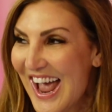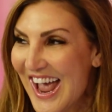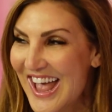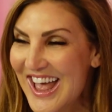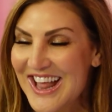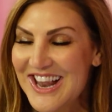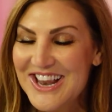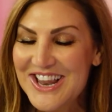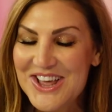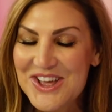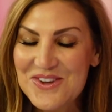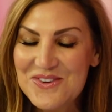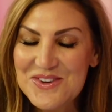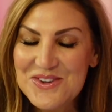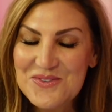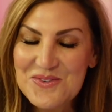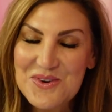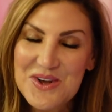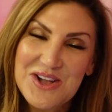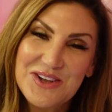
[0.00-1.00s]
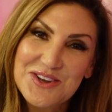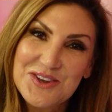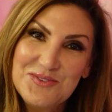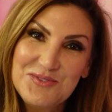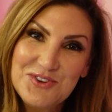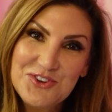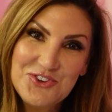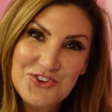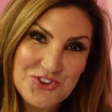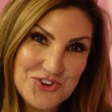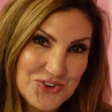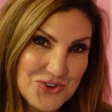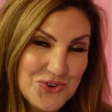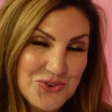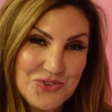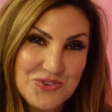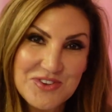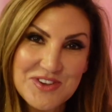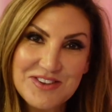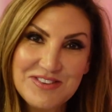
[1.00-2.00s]
Hello and welcome to
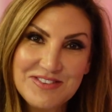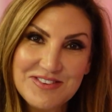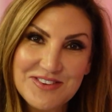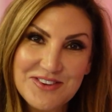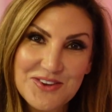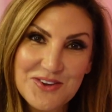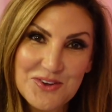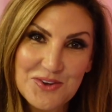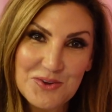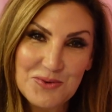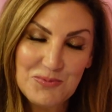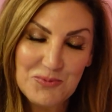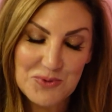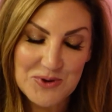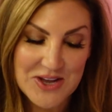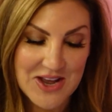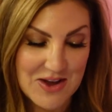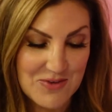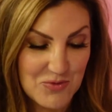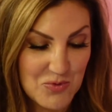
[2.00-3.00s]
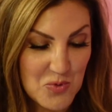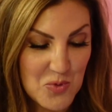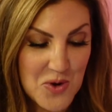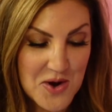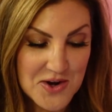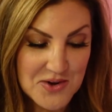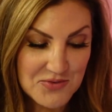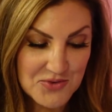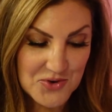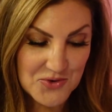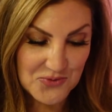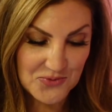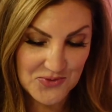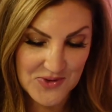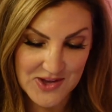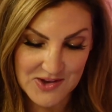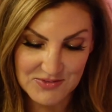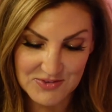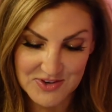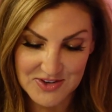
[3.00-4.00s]
Juicy Scoop. We have one of your
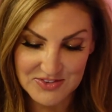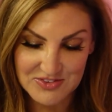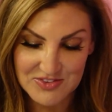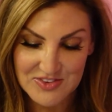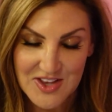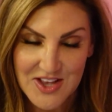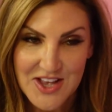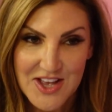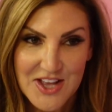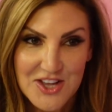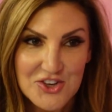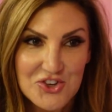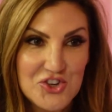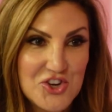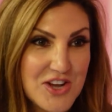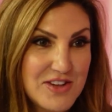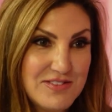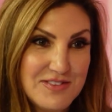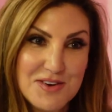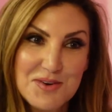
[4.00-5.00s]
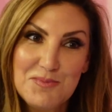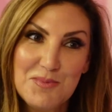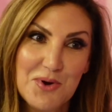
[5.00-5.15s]
favorites, Justin